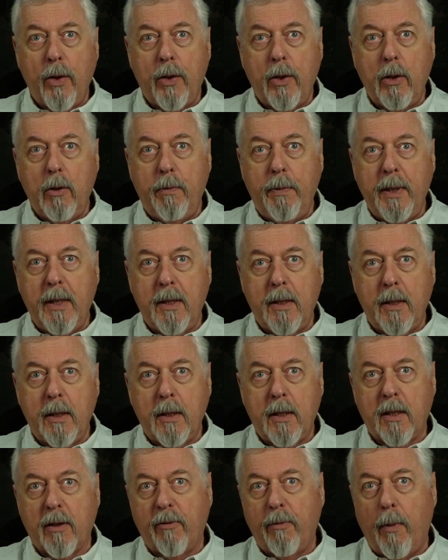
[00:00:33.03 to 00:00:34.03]
two
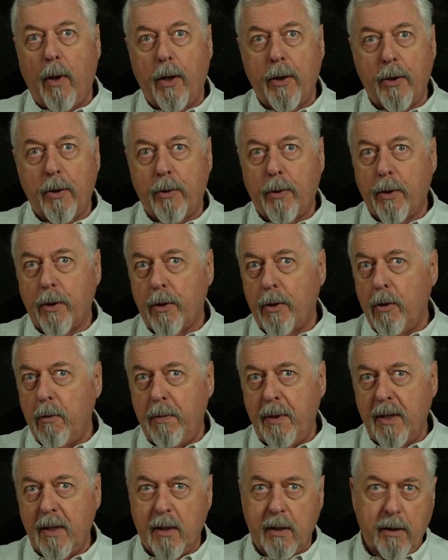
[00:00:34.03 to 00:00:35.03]
pieces of mono or two
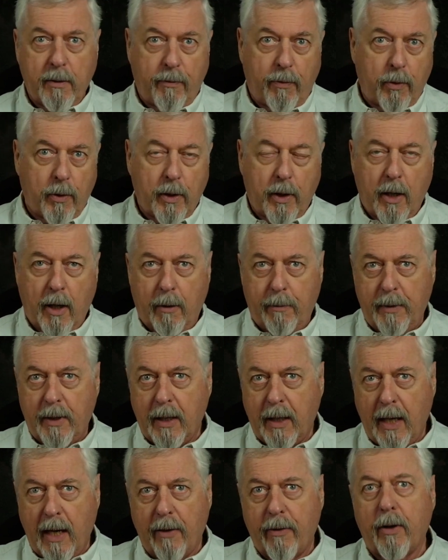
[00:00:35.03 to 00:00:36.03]
pieces of fluorocarbon
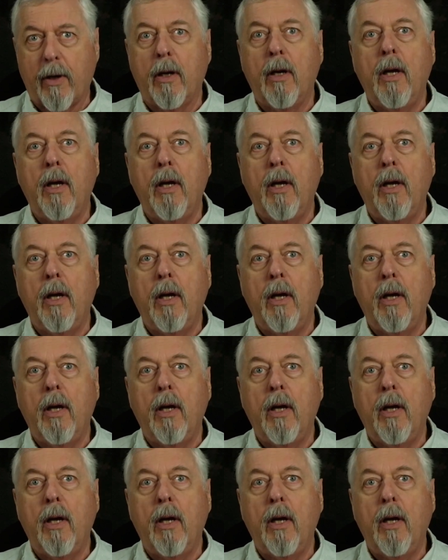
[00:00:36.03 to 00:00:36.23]
together.